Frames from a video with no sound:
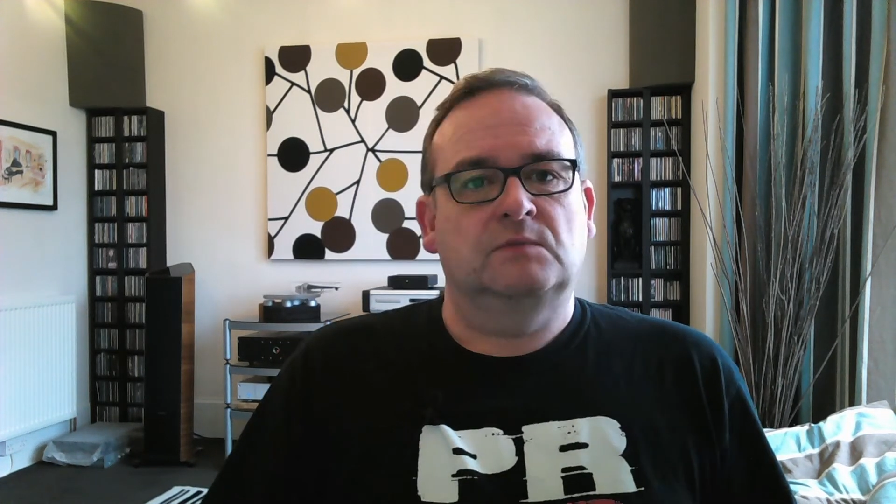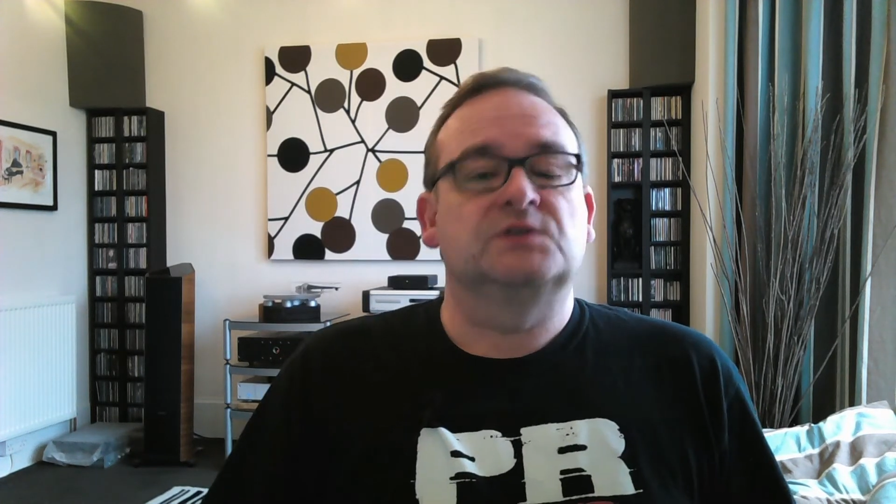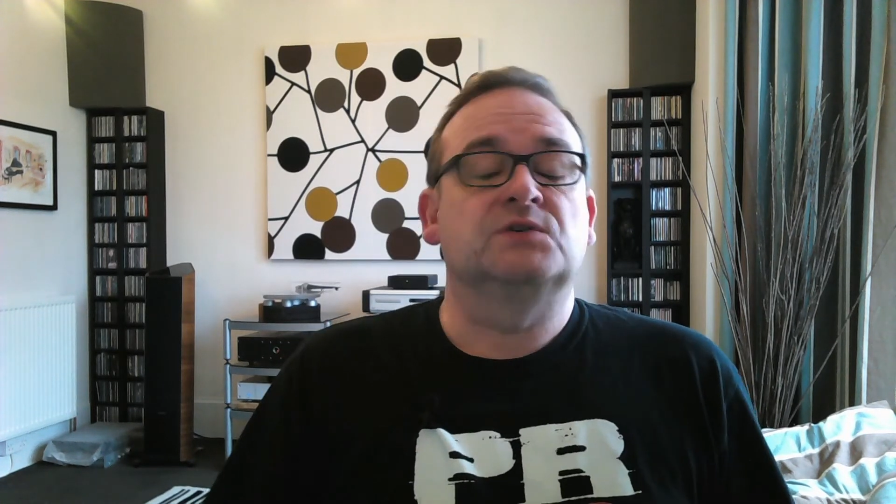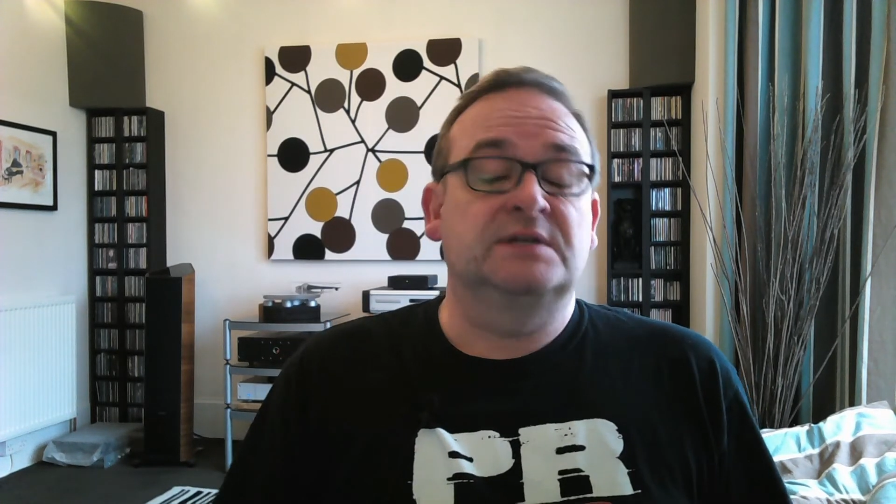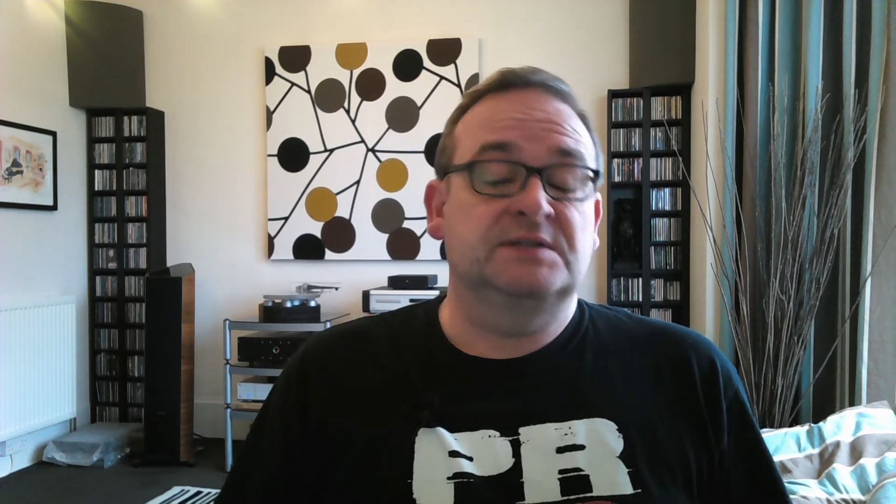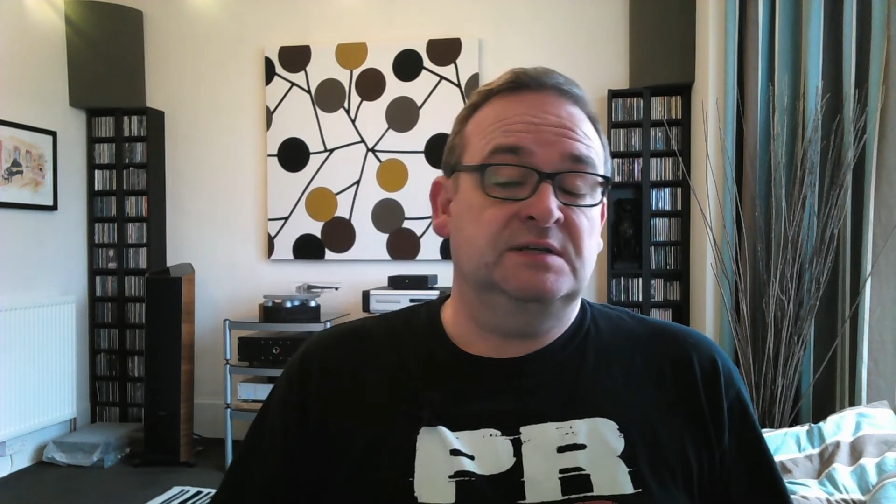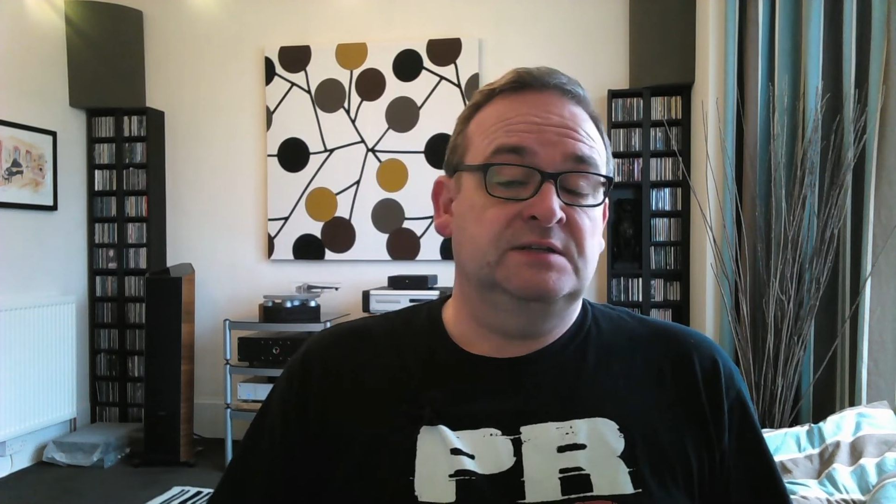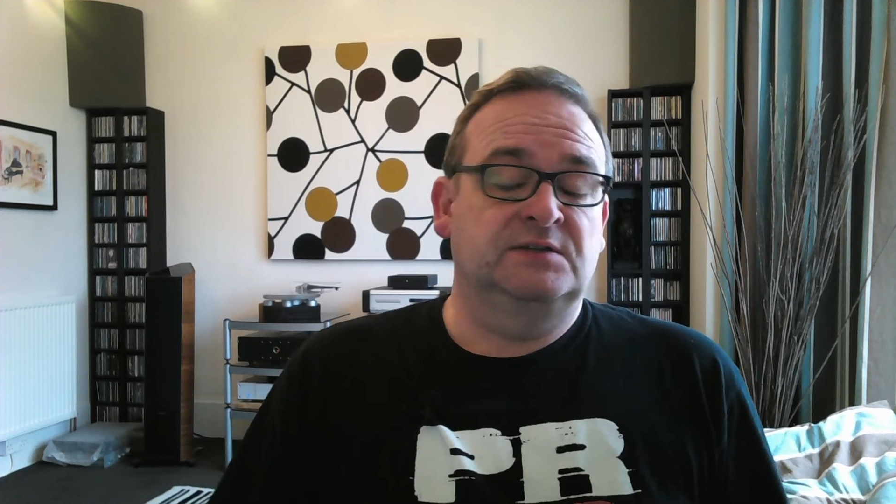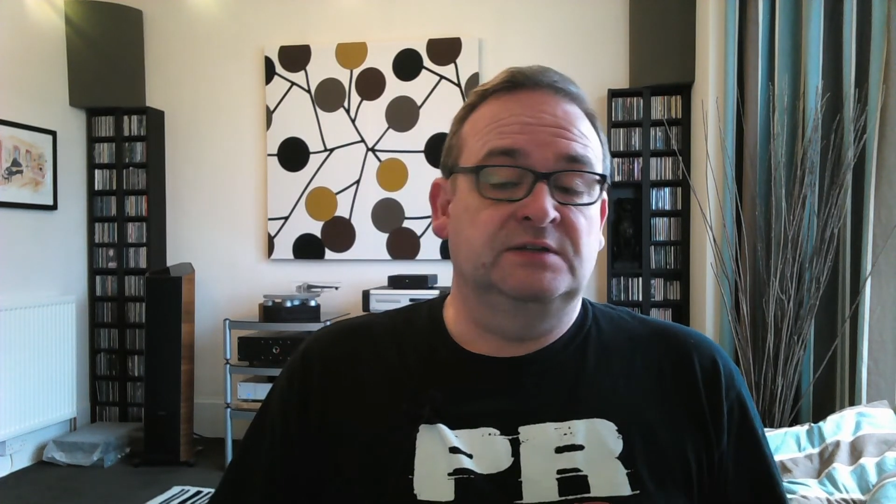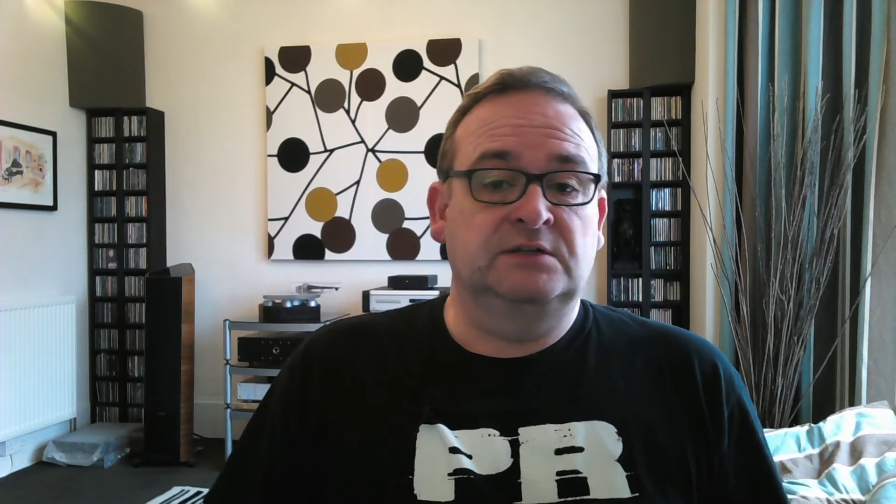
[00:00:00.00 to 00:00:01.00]
So I
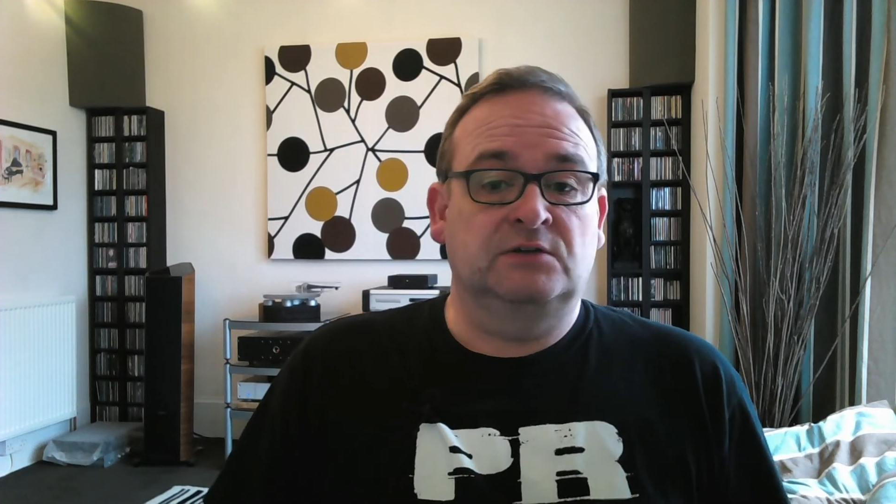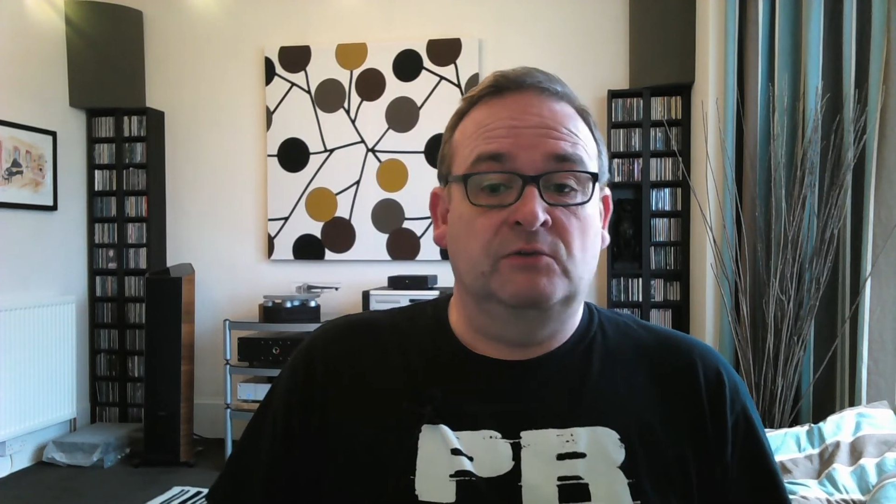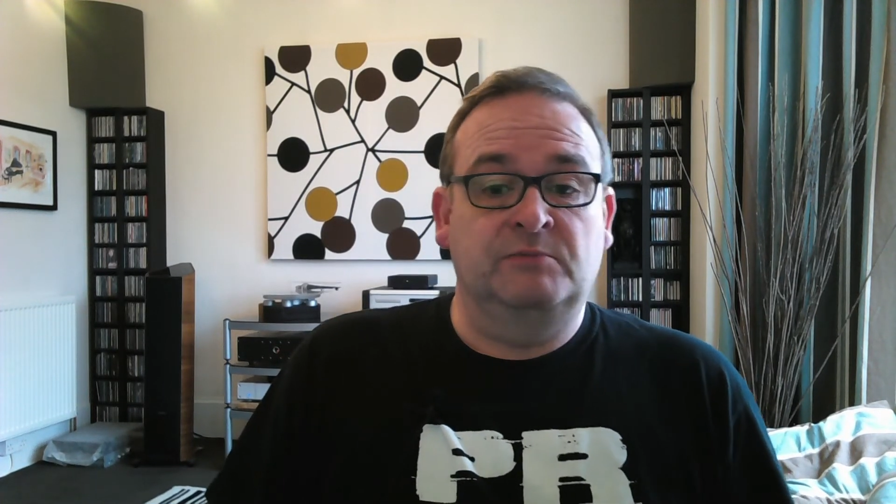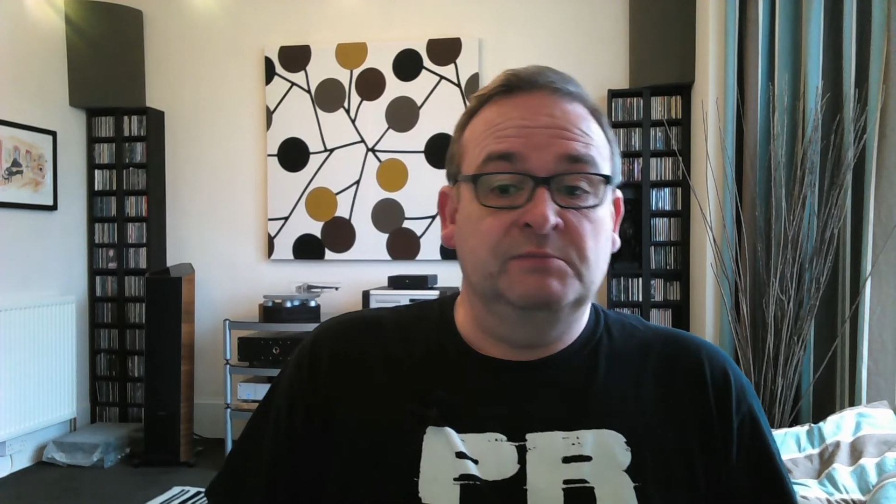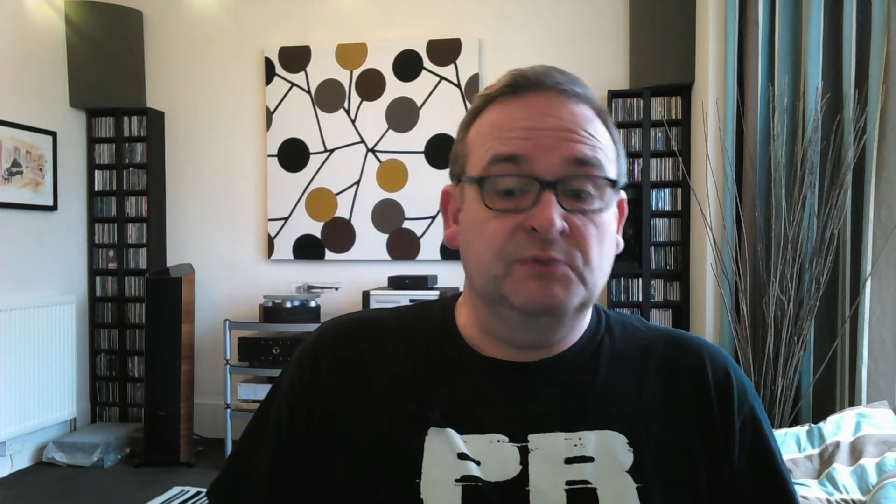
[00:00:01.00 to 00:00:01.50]
decided to incorporate